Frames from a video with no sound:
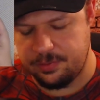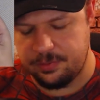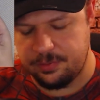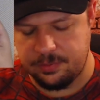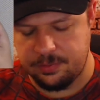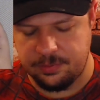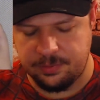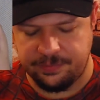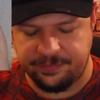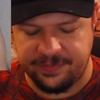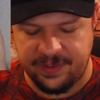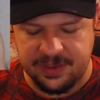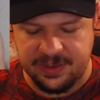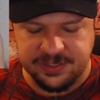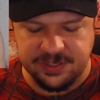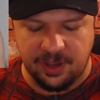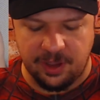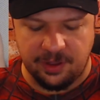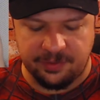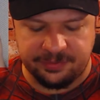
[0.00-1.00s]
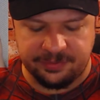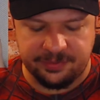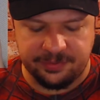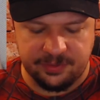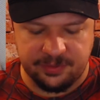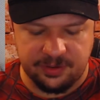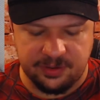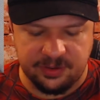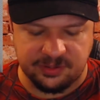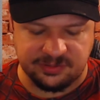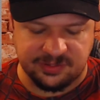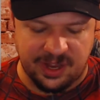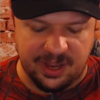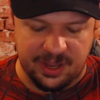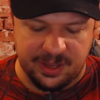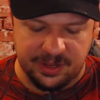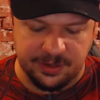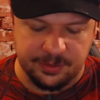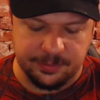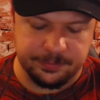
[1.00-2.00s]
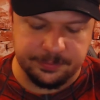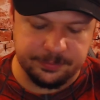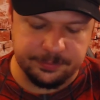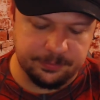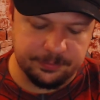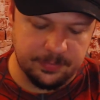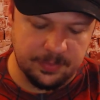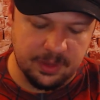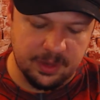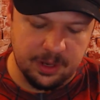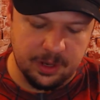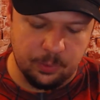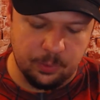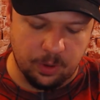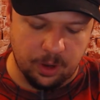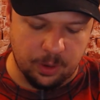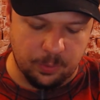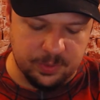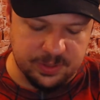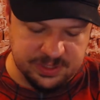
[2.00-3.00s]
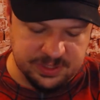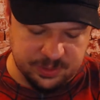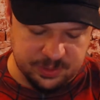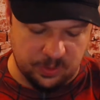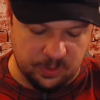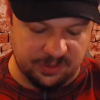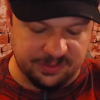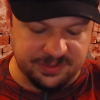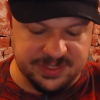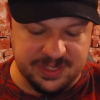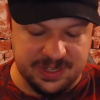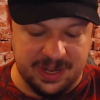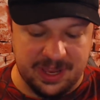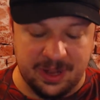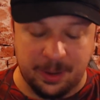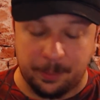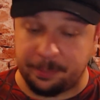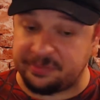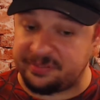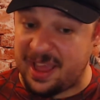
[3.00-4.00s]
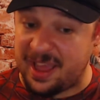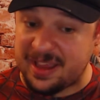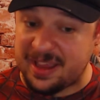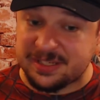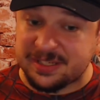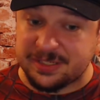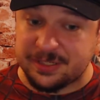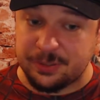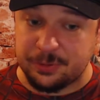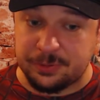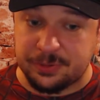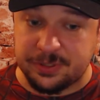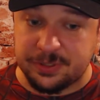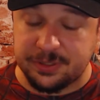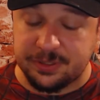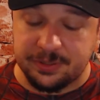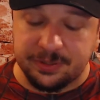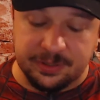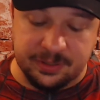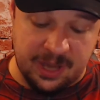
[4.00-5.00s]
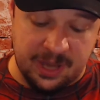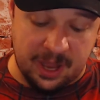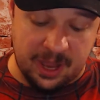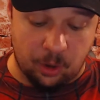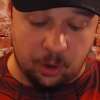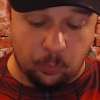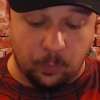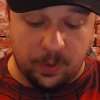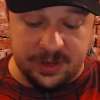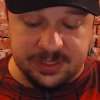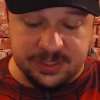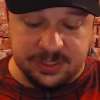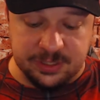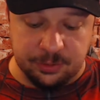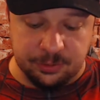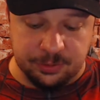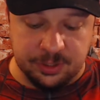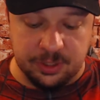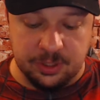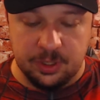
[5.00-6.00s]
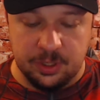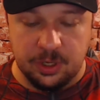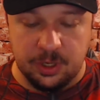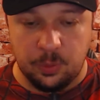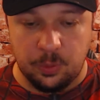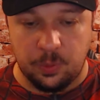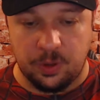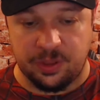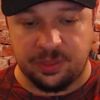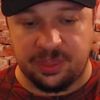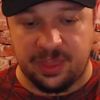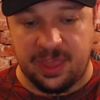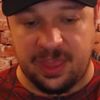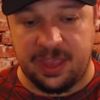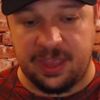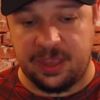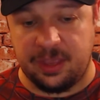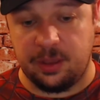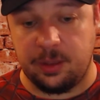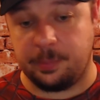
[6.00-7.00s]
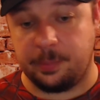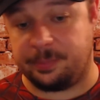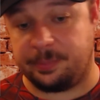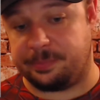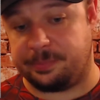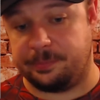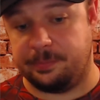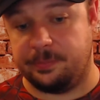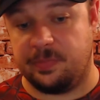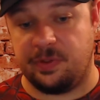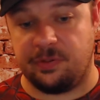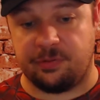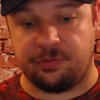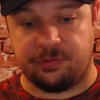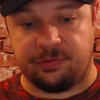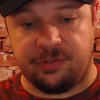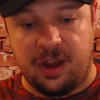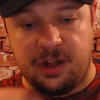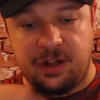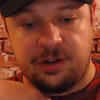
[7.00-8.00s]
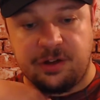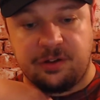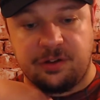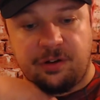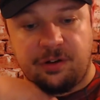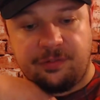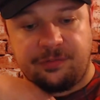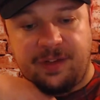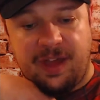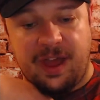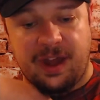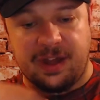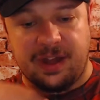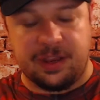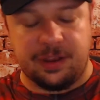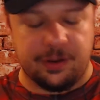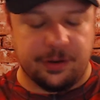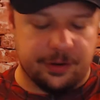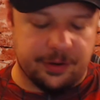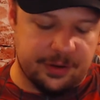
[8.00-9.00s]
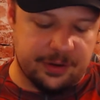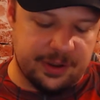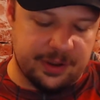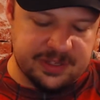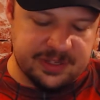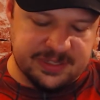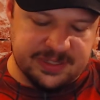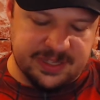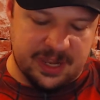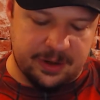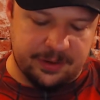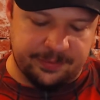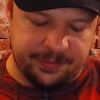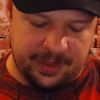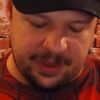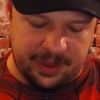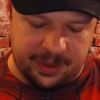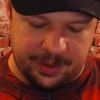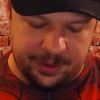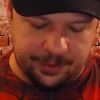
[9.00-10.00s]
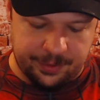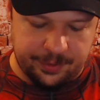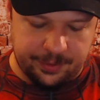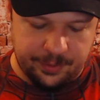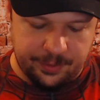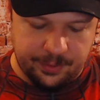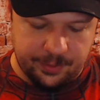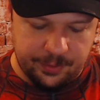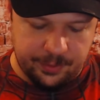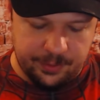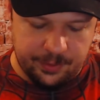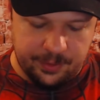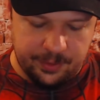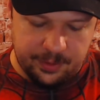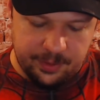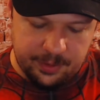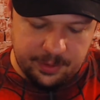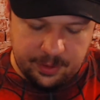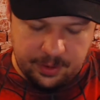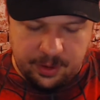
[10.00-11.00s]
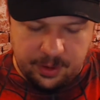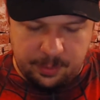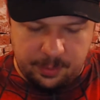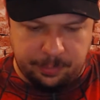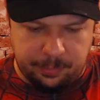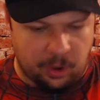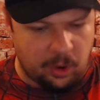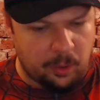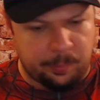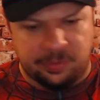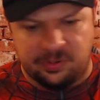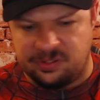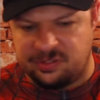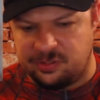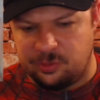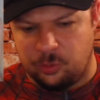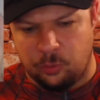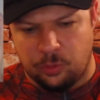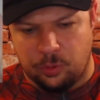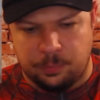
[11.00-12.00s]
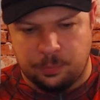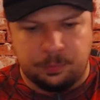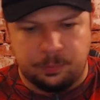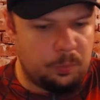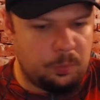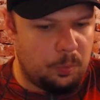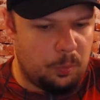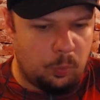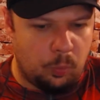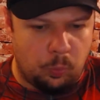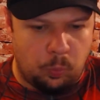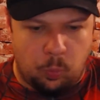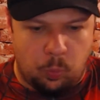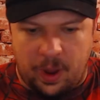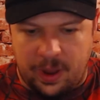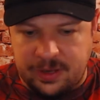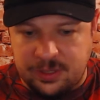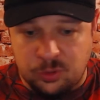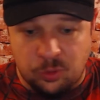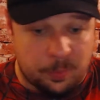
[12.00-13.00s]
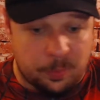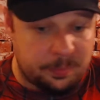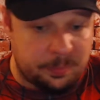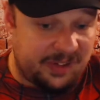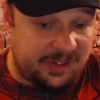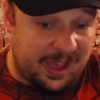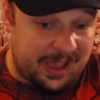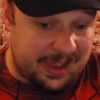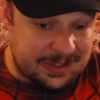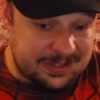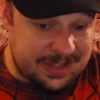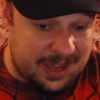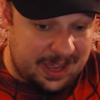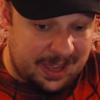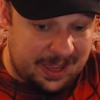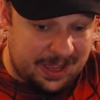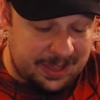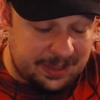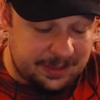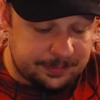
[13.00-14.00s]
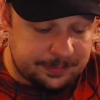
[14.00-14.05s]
Face-Off line, where it was Wilson in a black suit, not a white suit, with a red cravat here instead of a purple or white or black tie.